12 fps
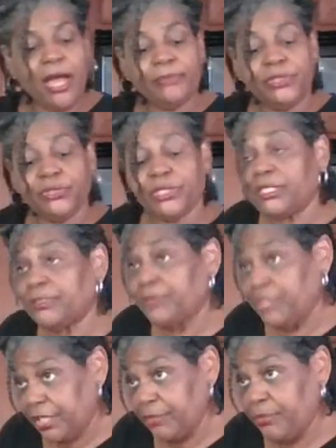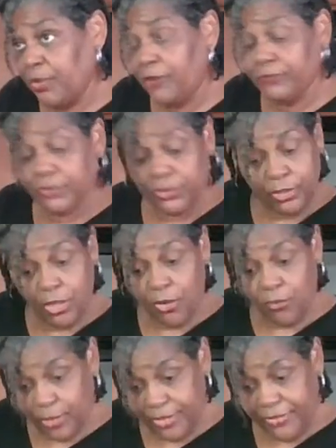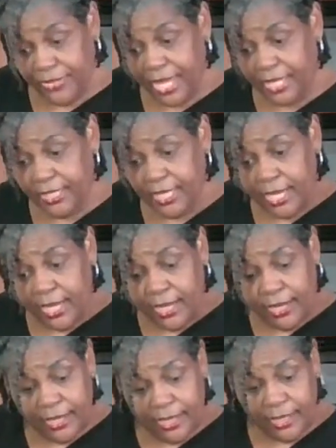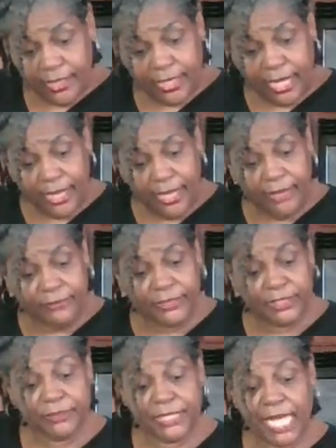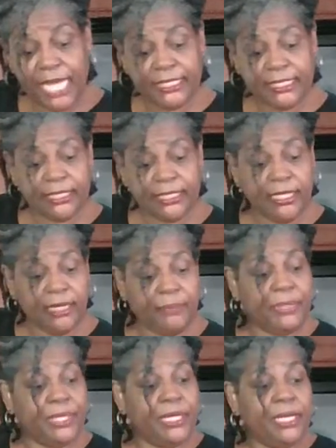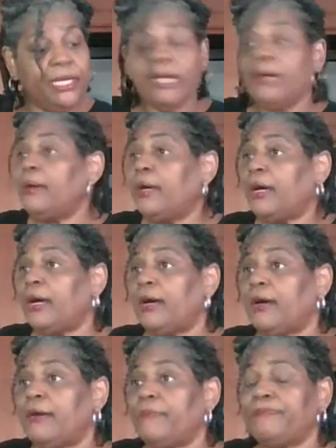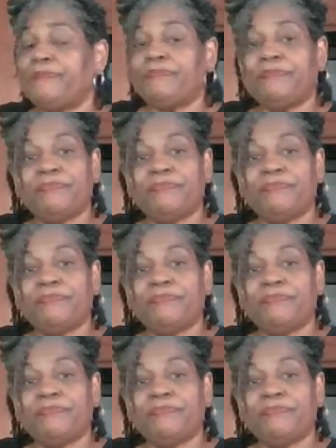I'm using some chicken broth too along with that. And I have some diced up, um,